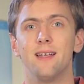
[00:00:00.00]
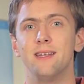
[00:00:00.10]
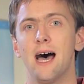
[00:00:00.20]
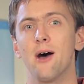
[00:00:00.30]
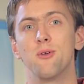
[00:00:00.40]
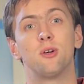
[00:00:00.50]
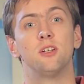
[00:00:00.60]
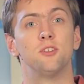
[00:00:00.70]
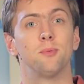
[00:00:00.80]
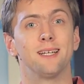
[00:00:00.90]
Now you
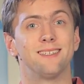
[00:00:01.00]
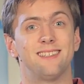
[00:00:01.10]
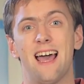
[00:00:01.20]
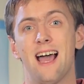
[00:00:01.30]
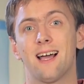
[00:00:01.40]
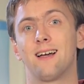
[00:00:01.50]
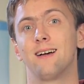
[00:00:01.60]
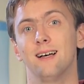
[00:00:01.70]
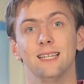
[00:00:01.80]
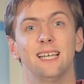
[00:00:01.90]
can display a stack,
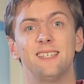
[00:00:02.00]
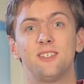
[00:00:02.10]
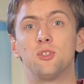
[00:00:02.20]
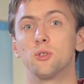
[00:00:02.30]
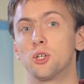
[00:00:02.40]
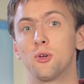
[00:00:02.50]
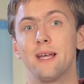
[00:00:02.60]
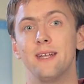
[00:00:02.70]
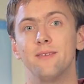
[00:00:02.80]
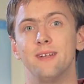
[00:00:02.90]
a list, or a
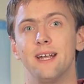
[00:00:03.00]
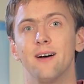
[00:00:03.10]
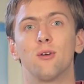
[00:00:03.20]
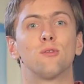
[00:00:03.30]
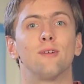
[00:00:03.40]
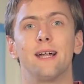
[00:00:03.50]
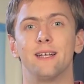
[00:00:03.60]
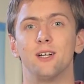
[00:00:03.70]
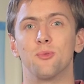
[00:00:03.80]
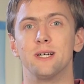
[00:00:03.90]
grid of data right
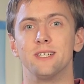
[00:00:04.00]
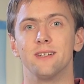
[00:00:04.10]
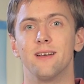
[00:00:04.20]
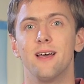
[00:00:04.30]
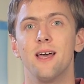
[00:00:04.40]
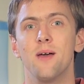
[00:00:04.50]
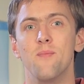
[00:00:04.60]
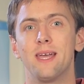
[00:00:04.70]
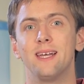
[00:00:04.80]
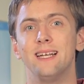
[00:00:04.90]
in your widget,
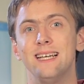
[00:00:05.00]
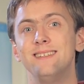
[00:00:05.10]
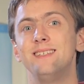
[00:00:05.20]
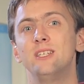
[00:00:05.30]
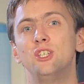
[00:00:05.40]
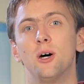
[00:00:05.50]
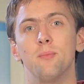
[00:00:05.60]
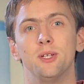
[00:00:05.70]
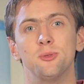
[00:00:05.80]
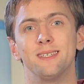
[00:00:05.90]
making it easy to
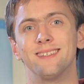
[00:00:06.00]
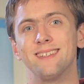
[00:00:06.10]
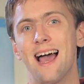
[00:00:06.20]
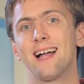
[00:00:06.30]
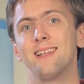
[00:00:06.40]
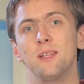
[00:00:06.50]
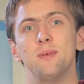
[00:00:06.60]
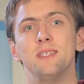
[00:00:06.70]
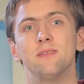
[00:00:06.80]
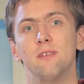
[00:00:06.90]
jump into exactly the
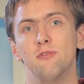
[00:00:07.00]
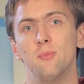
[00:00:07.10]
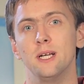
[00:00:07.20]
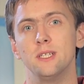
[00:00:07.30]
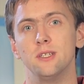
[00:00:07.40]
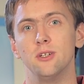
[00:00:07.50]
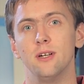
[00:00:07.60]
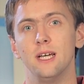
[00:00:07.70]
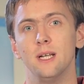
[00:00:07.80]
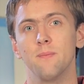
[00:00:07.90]
piece of information you
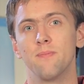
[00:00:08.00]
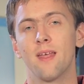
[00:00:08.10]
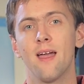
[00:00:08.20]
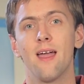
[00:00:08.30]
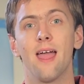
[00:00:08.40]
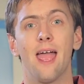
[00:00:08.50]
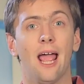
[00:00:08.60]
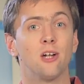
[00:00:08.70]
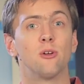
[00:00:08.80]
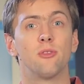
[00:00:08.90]
need.
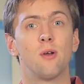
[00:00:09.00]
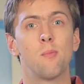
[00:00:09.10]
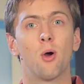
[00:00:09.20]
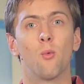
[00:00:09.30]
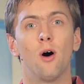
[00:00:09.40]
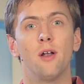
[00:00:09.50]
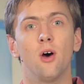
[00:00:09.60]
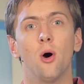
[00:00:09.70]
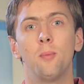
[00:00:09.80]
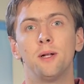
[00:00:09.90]
Android 3.1
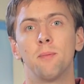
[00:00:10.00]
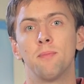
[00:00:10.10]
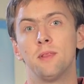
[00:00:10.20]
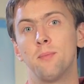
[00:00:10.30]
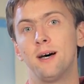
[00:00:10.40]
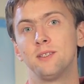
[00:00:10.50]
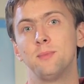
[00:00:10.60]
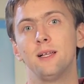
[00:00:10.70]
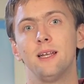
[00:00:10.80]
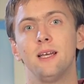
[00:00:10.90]
opened up the
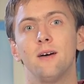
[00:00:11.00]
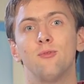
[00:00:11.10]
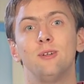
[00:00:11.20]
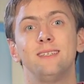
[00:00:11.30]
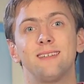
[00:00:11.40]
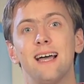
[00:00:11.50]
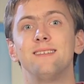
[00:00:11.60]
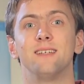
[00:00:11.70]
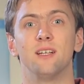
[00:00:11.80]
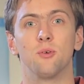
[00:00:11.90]
possibility of
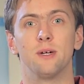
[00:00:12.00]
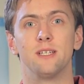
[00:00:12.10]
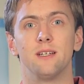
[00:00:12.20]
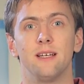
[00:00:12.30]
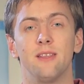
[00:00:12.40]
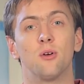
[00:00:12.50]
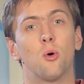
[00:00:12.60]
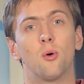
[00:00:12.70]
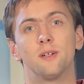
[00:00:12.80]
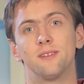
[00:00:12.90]
resizing your widget, either
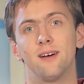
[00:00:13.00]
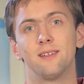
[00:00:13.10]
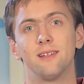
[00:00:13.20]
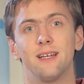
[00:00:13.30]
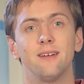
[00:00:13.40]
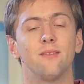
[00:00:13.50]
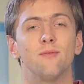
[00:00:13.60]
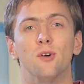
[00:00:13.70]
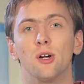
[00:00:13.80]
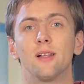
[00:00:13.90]
horizontally,
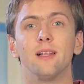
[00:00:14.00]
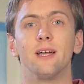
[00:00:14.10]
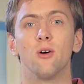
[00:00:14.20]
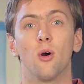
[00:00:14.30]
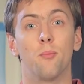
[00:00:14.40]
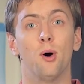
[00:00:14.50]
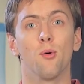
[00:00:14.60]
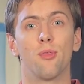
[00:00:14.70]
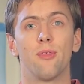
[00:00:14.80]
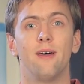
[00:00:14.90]
vertically, or
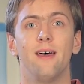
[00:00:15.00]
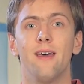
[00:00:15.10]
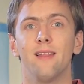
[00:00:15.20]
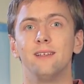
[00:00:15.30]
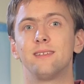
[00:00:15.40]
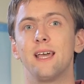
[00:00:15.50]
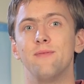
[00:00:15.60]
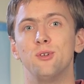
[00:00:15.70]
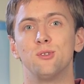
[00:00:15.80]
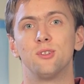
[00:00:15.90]
both. This
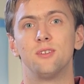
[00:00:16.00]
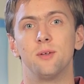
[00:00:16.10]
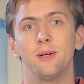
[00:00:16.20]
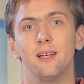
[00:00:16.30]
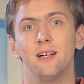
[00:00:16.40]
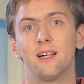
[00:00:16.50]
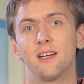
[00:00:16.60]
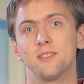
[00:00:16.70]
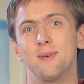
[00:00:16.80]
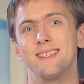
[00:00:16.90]
gave users the ability to
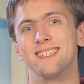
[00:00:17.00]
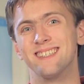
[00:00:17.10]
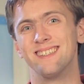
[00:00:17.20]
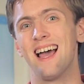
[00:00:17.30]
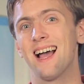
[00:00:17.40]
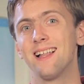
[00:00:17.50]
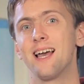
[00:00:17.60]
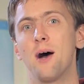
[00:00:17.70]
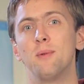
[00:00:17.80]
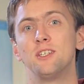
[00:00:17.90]
customize exactly
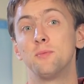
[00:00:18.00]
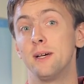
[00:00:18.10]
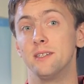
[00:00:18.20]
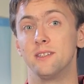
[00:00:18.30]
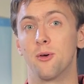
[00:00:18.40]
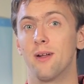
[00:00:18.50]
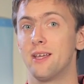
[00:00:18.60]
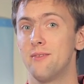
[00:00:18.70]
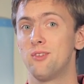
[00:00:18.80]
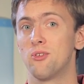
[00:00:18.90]
how much space they want to
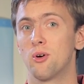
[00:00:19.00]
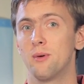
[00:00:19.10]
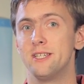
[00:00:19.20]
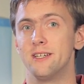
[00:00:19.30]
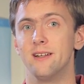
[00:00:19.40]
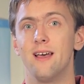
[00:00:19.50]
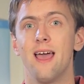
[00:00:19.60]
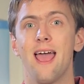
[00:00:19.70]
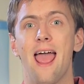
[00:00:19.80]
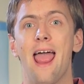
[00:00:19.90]
give to your widget
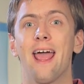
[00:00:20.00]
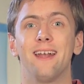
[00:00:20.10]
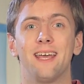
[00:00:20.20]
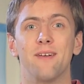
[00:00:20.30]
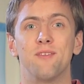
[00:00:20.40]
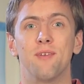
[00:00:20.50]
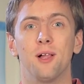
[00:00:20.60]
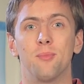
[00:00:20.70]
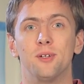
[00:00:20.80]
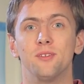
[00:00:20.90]
and gave
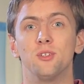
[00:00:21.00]
developers